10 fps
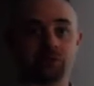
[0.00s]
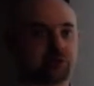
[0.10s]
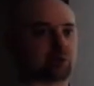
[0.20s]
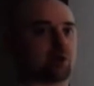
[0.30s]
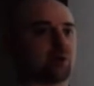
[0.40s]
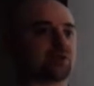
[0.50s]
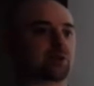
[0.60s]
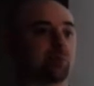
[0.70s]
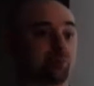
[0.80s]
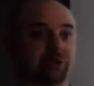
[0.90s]
0 is
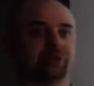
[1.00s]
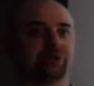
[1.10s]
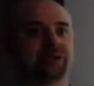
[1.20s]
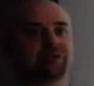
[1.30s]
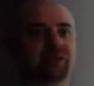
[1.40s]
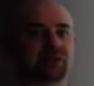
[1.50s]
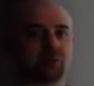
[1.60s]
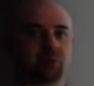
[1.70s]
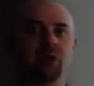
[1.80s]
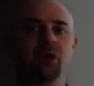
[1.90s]
completely
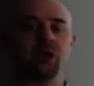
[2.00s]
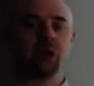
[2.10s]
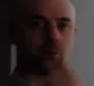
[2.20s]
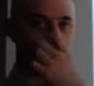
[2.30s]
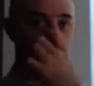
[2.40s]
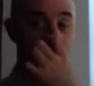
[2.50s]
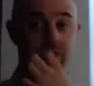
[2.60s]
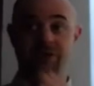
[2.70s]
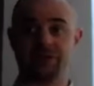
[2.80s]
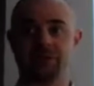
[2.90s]
invisible, and 1
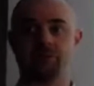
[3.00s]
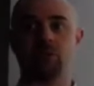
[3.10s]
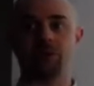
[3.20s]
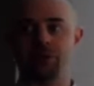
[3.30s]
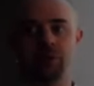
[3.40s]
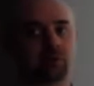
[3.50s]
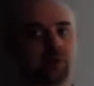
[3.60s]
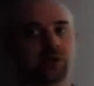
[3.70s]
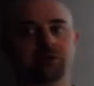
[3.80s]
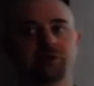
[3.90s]
is within the
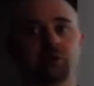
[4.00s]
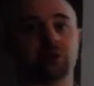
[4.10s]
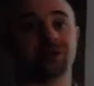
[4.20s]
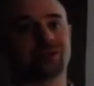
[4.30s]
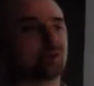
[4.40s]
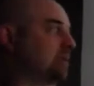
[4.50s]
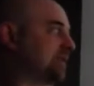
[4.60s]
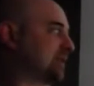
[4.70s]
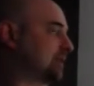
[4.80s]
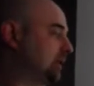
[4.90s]
range of noise, so
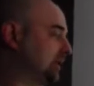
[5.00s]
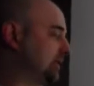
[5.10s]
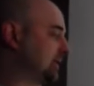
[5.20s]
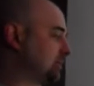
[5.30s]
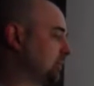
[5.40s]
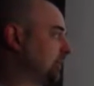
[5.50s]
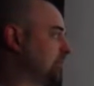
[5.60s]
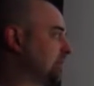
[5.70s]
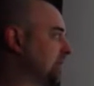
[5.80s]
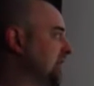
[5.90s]
basically invisible.
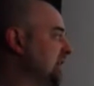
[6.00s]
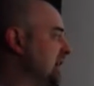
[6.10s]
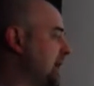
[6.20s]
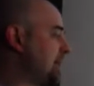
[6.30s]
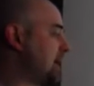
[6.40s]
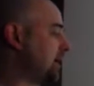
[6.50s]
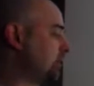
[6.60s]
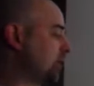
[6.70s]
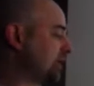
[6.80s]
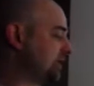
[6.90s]
And then
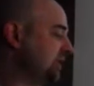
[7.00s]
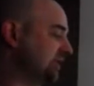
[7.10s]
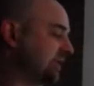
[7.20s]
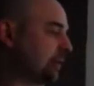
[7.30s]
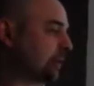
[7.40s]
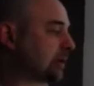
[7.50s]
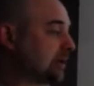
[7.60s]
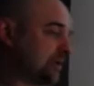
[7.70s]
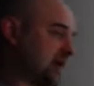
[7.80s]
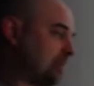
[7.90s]
with T2, it
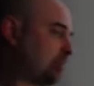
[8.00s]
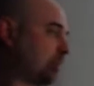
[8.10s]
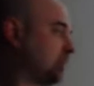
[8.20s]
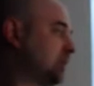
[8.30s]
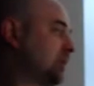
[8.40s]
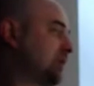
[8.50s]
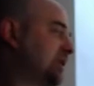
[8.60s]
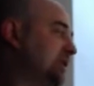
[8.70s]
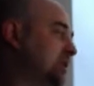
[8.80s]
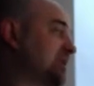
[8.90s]
goes up, With
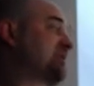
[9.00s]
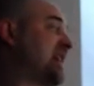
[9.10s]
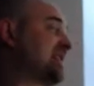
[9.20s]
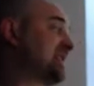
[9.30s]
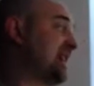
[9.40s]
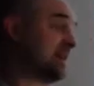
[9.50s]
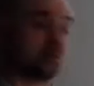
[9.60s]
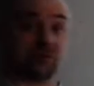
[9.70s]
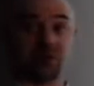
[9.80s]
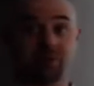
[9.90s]
T2 with fat stat, it
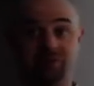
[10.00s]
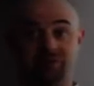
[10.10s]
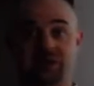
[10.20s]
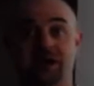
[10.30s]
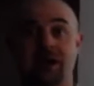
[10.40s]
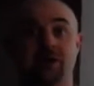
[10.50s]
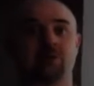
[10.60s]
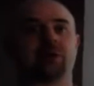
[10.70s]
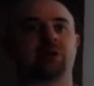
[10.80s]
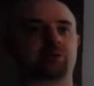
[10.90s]
goes up even higher
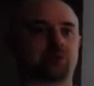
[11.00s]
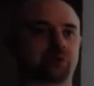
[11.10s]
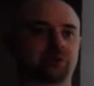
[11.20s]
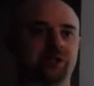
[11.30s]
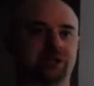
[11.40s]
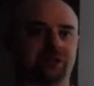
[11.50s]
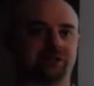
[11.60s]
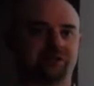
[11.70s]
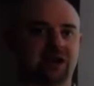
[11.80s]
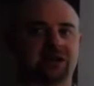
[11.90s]
because we're taking the
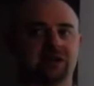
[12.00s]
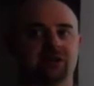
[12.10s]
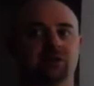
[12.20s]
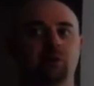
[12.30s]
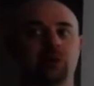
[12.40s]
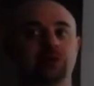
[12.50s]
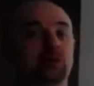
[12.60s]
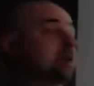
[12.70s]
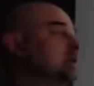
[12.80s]
fat out of the equation.